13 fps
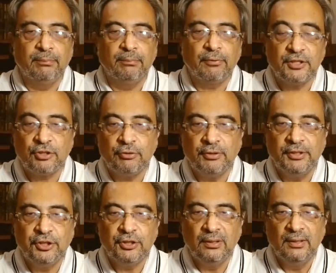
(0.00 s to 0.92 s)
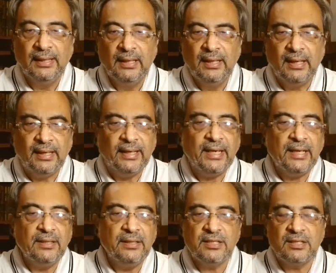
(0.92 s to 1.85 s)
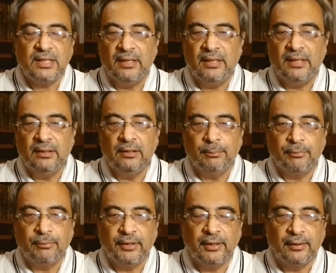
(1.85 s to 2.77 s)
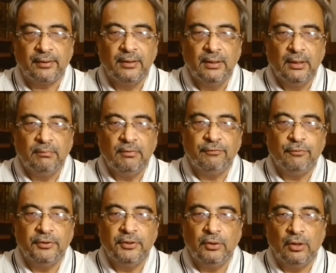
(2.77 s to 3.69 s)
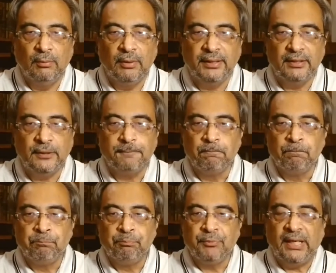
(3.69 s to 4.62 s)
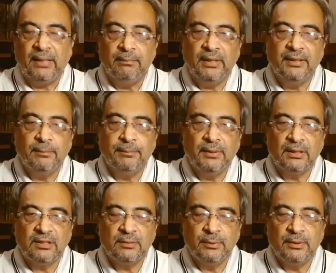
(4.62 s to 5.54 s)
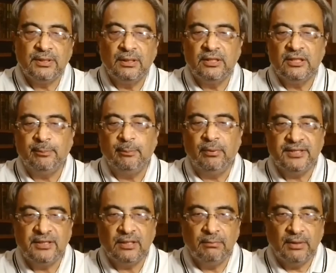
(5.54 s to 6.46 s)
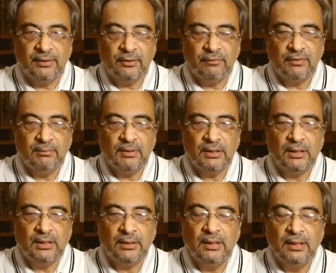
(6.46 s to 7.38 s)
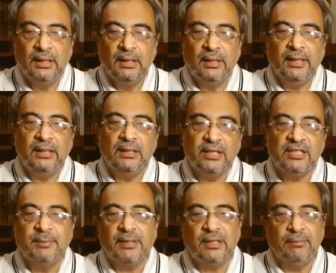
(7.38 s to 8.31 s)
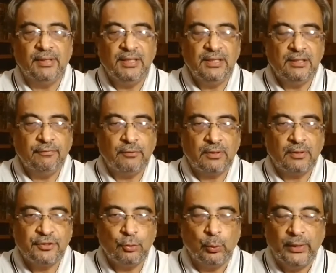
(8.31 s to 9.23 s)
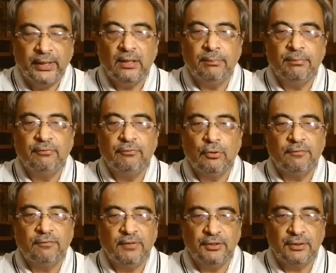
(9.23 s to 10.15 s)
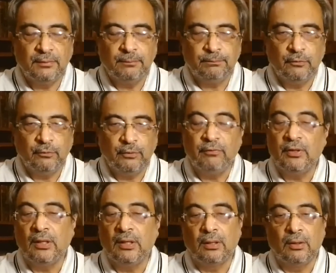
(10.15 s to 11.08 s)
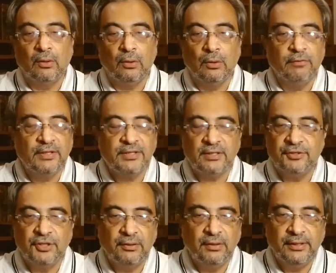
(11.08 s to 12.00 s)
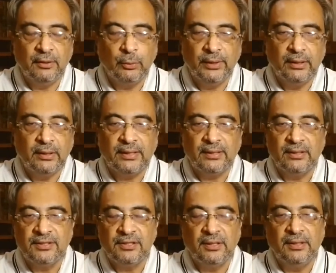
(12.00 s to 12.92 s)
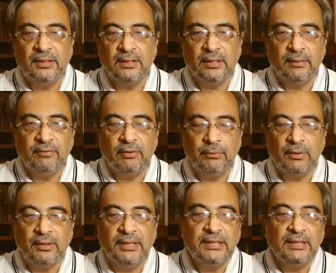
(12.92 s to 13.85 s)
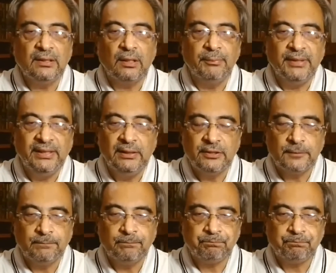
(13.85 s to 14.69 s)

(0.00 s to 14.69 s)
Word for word: in prostration and in standing in the prayer before the almighty and my dear participants in this blessed month of ramadan it does become easy for us to wake up before fajr when we are all of us are generally awake at the sahri time when we are eating our meals